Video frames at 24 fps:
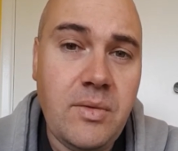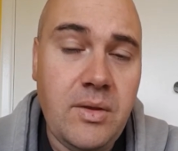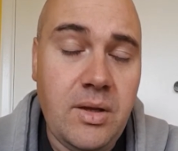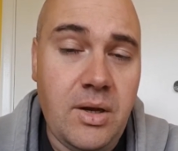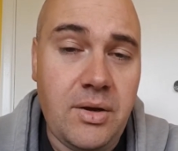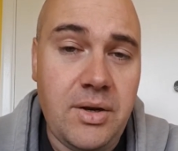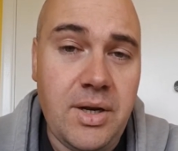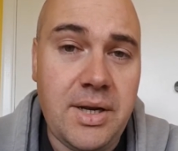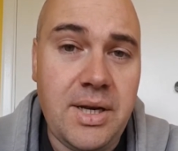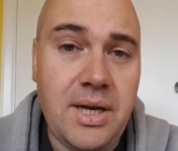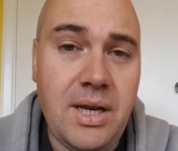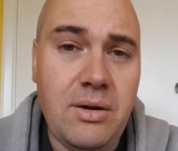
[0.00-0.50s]
Now
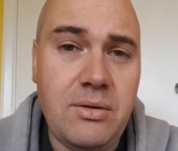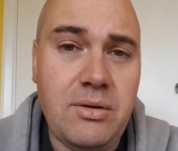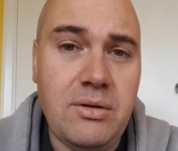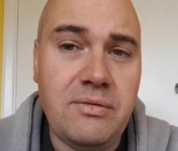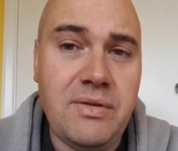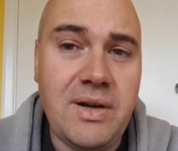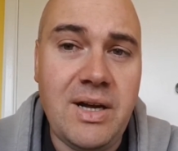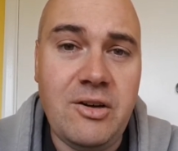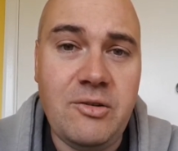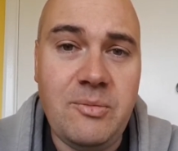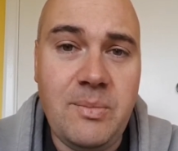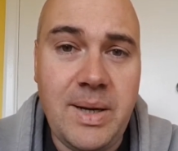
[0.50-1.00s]
an unloader
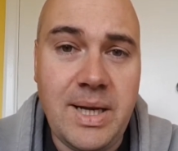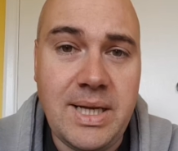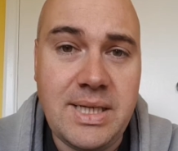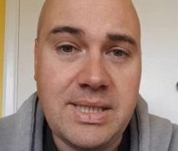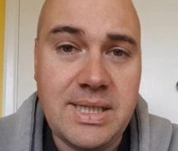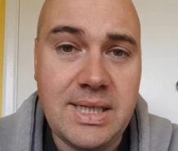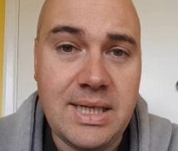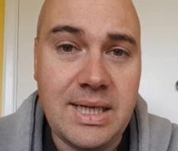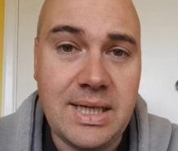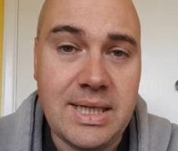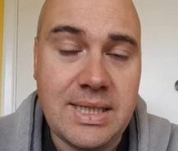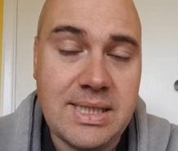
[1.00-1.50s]
valve
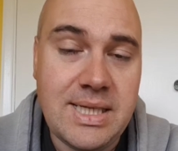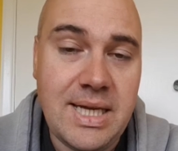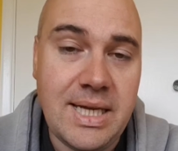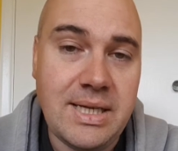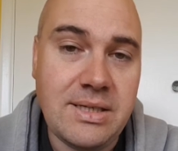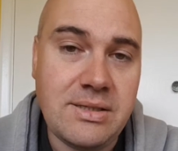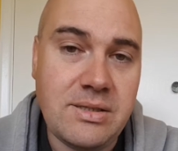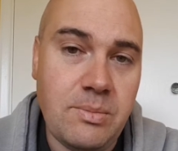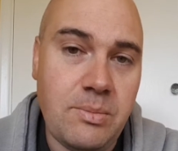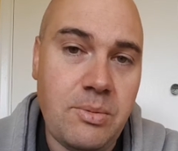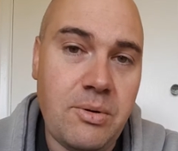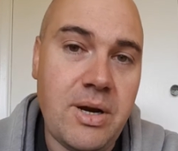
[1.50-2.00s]
basically
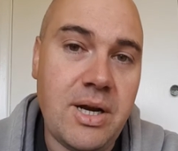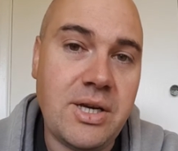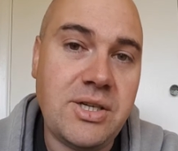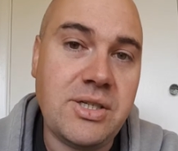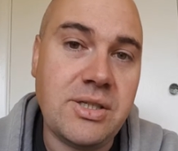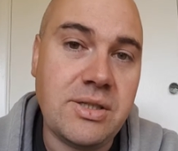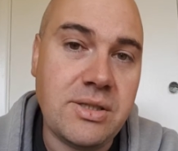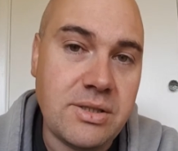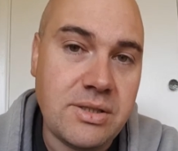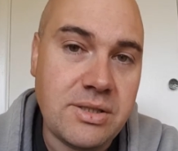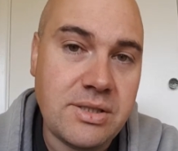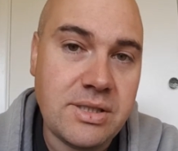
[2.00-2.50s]
takes the
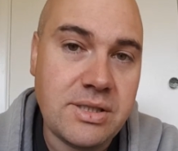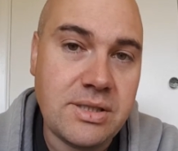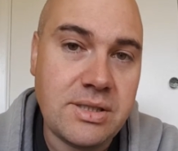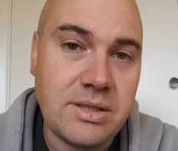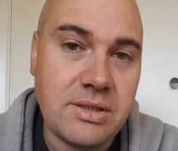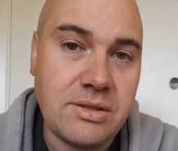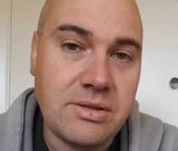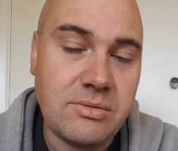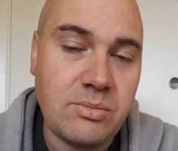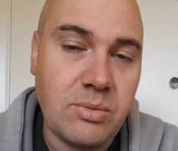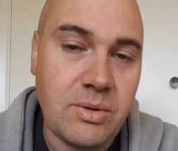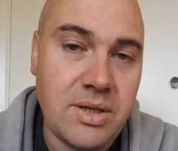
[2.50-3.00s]
pressure
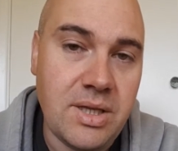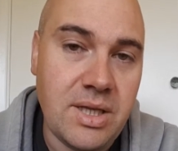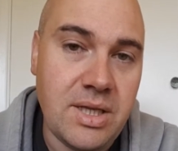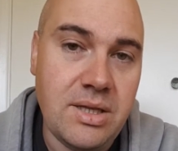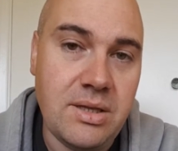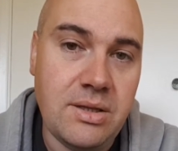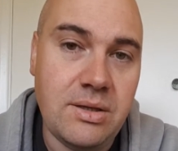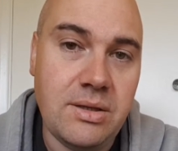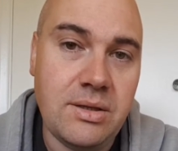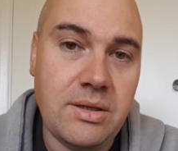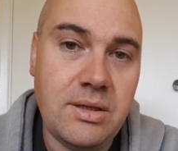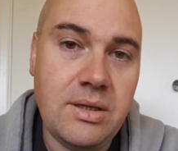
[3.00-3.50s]
that's
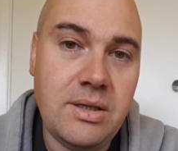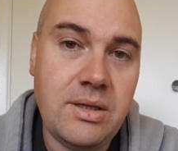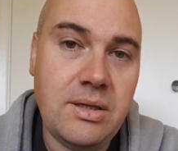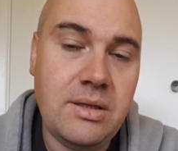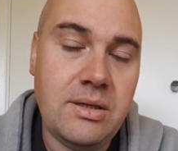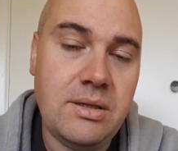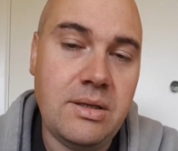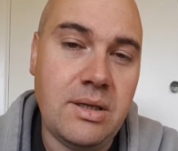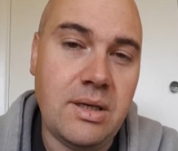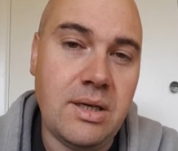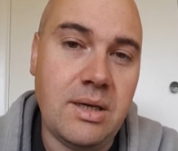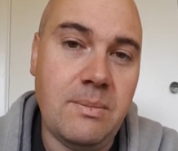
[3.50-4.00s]
within
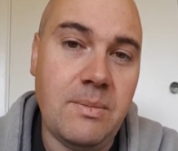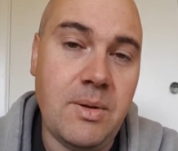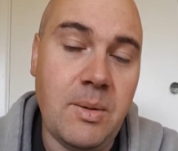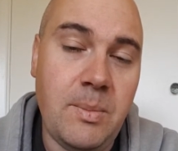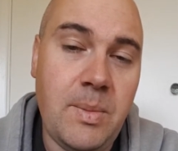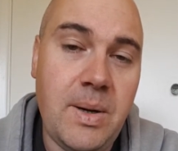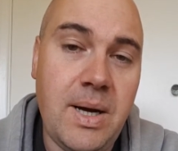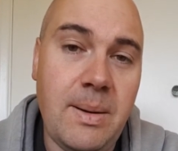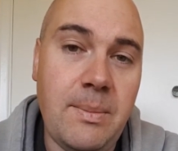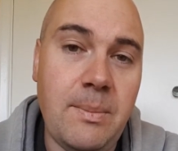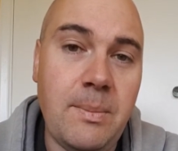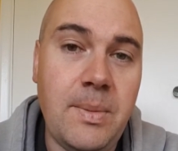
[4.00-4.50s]
the
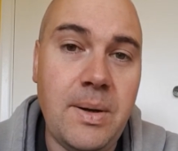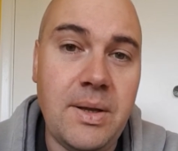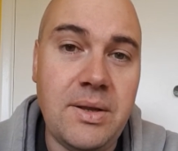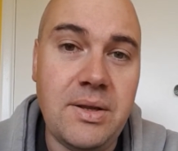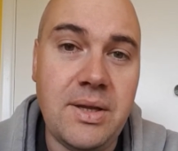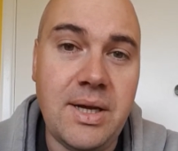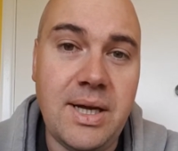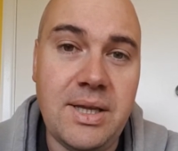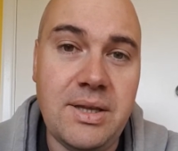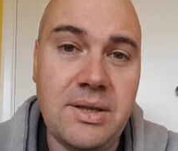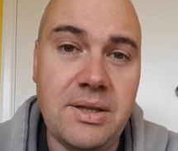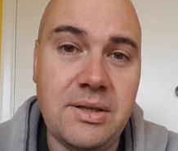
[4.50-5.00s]
pump
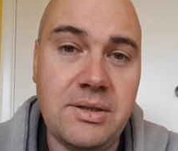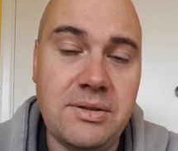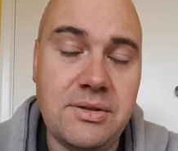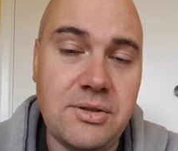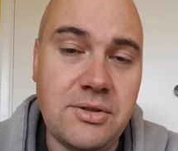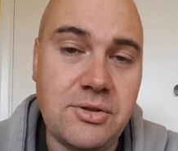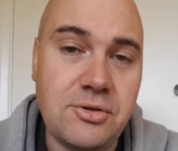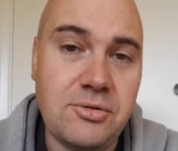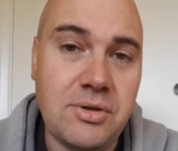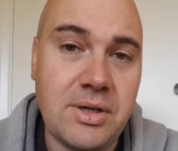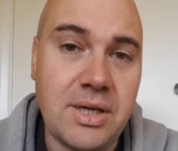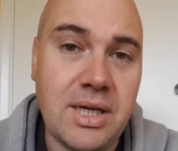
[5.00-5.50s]
and the
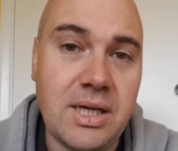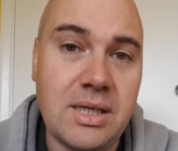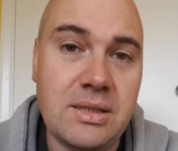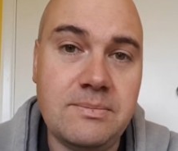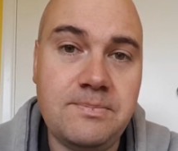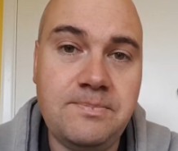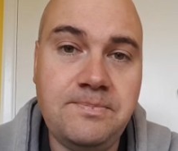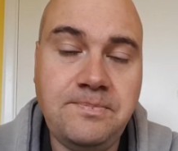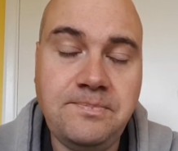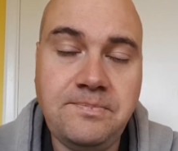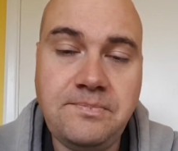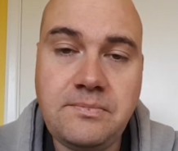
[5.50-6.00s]
trigger,
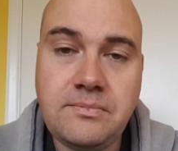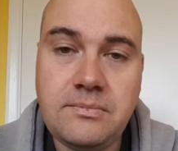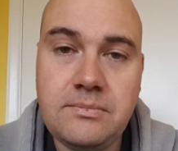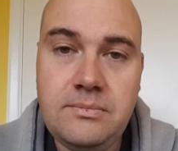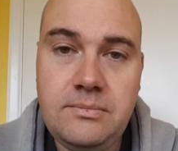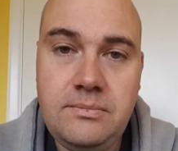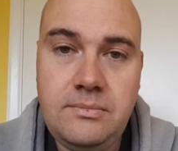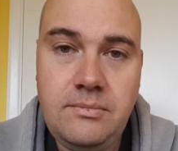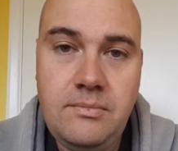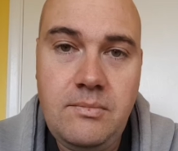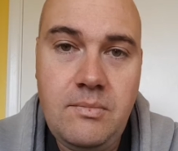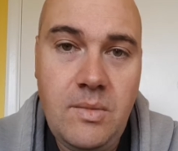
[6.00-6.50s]

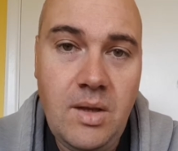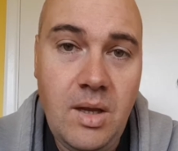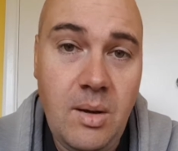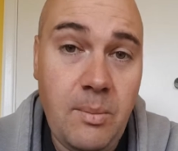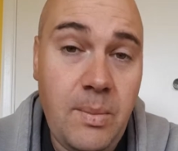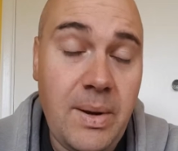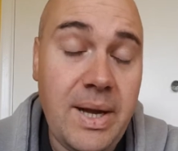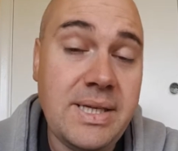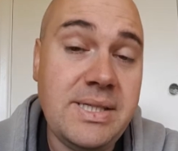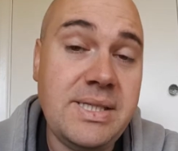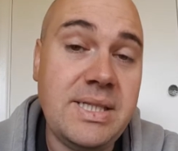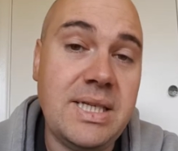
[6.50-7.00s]
and
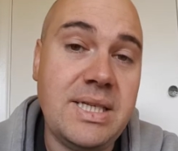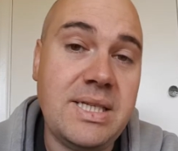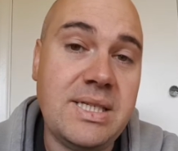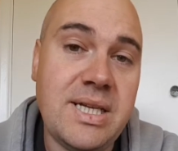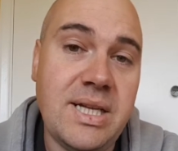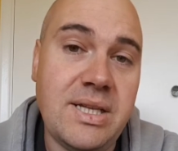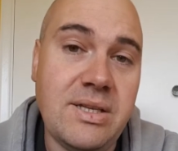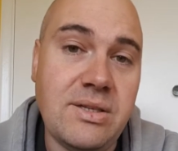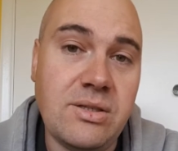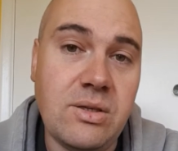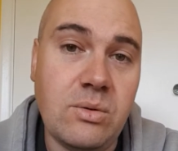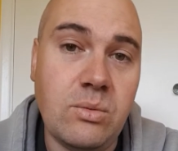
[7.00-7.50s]
basically
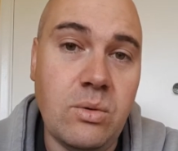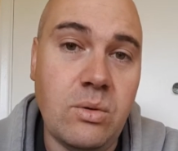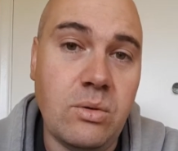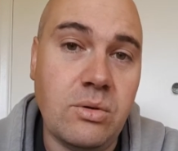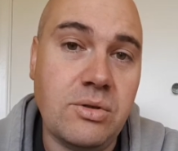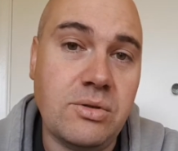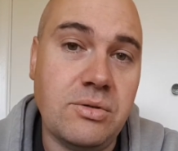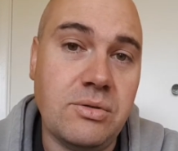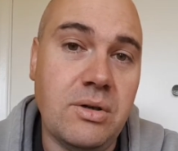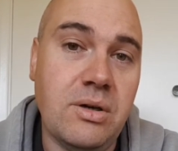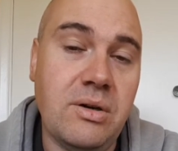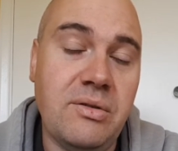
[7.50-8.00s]
sends the
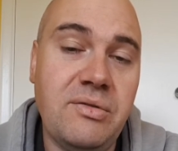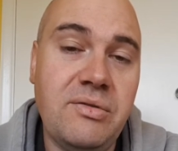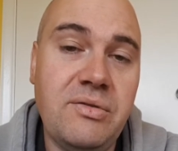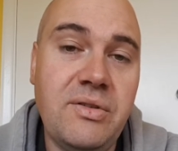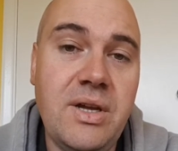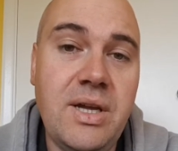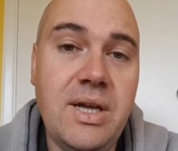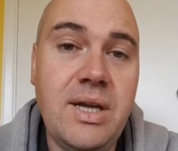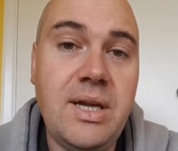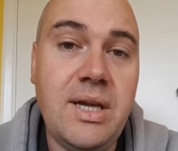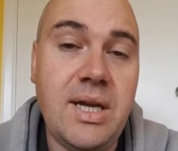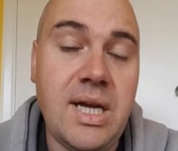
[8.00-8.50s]
water off
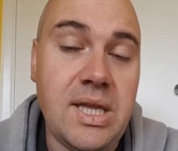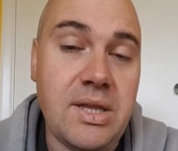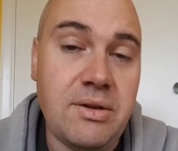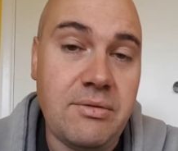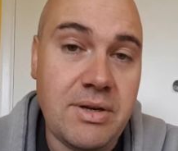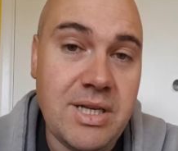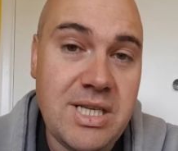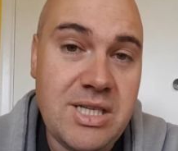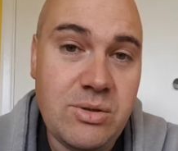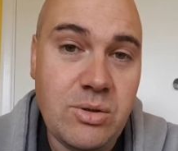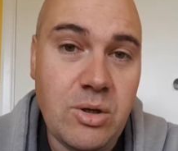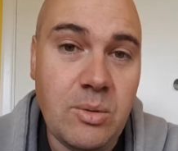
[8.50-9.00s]

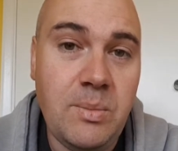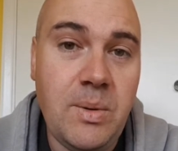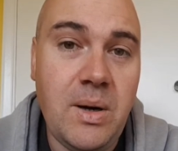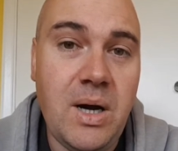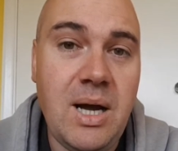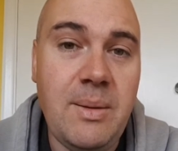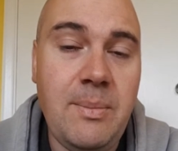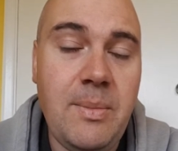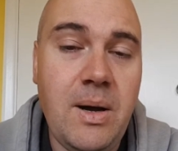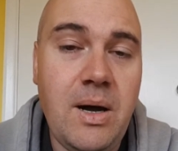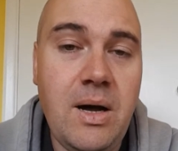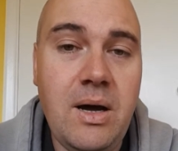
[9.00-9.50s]
either into a
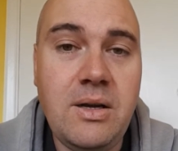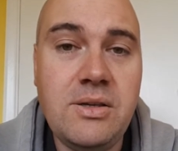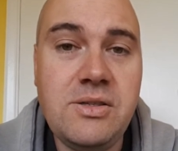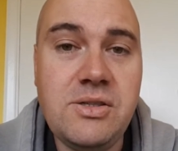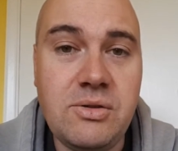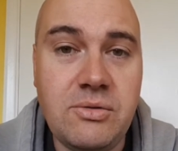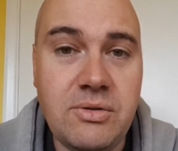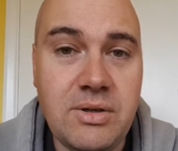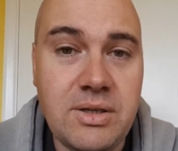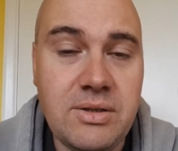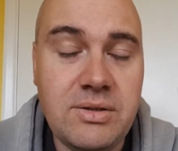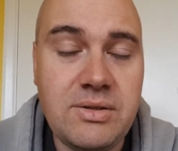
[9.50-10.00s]

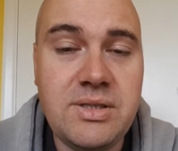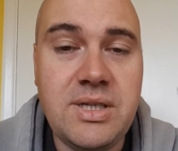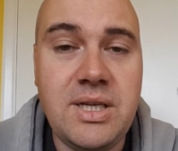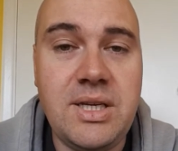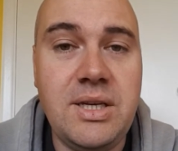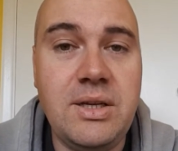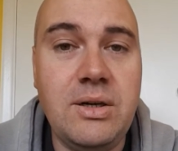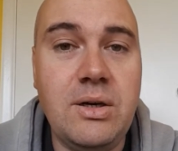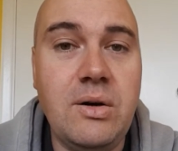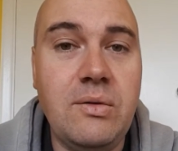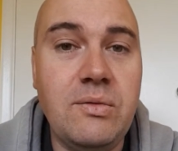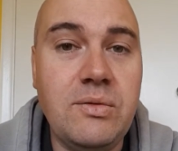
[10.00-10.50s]
bypass or it'll
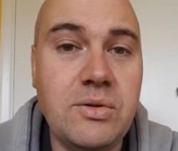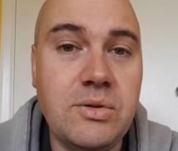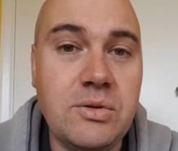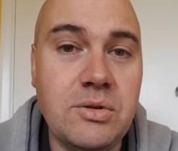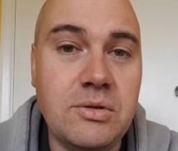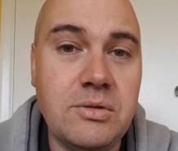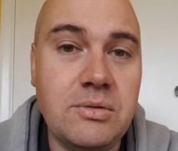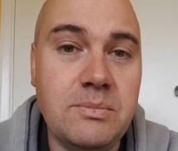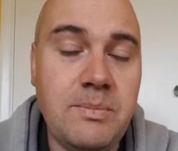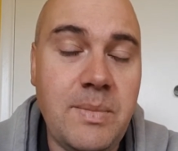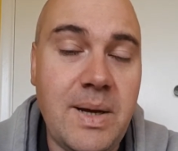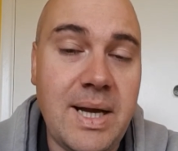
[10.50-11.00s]
send it off
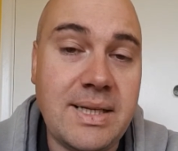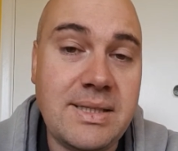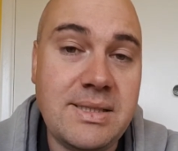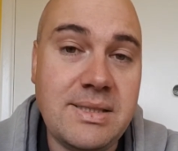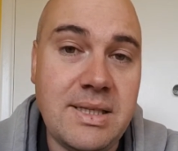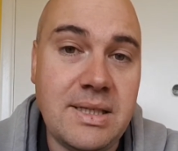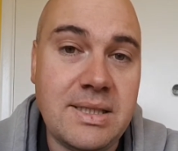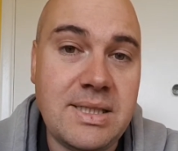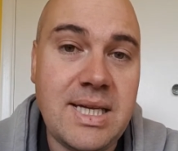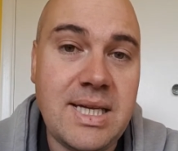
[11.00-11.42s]
back to the